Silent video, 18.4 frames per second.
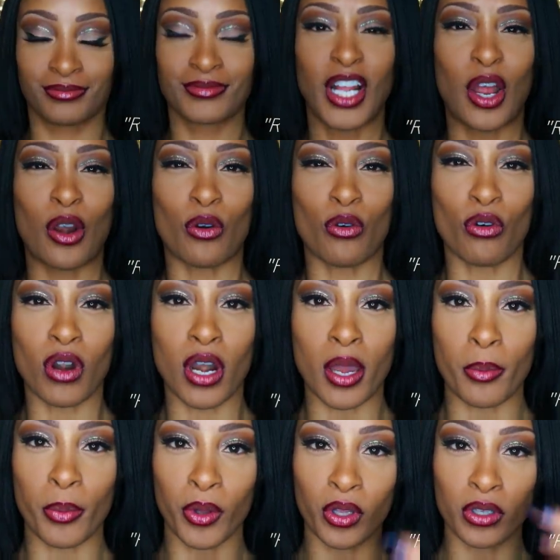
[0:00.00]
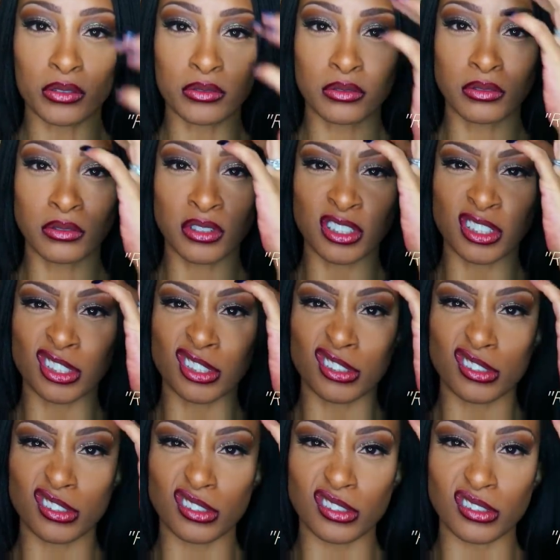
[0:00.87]
Next up is
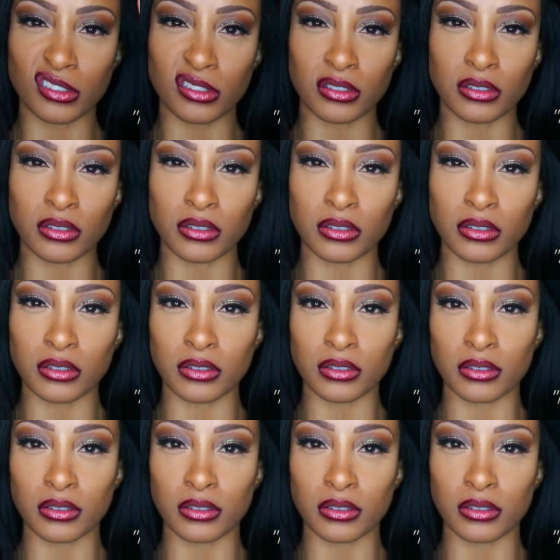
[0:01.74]
Rebel.